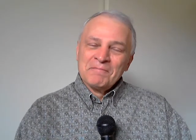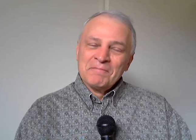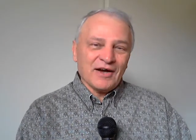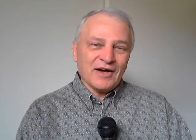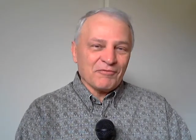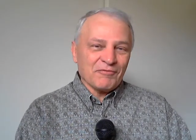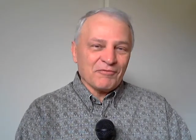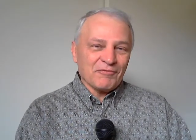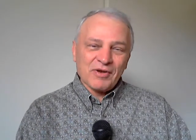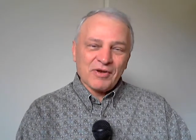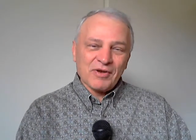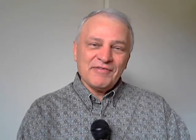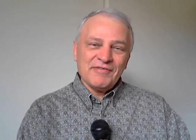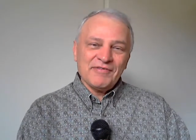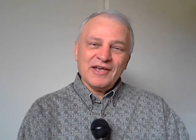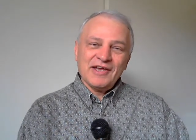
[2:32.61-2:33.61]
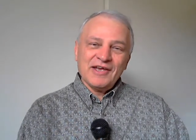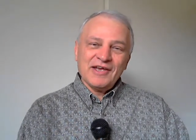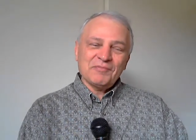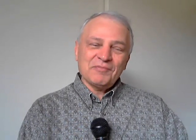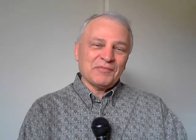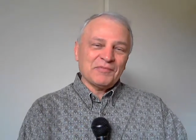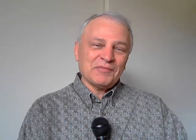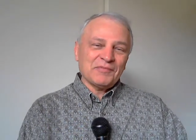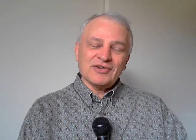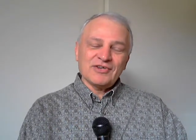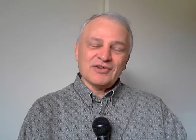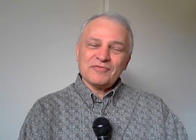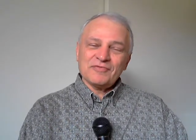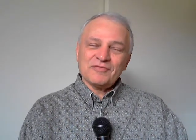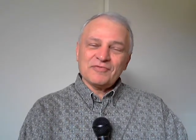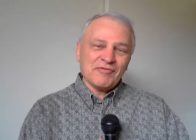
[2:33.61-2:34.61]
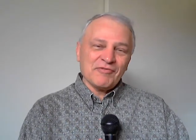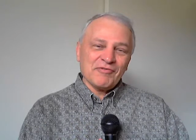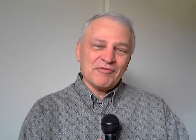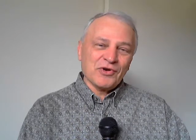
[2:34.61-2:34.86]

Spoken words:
If we believe in him, our sins are forgiven.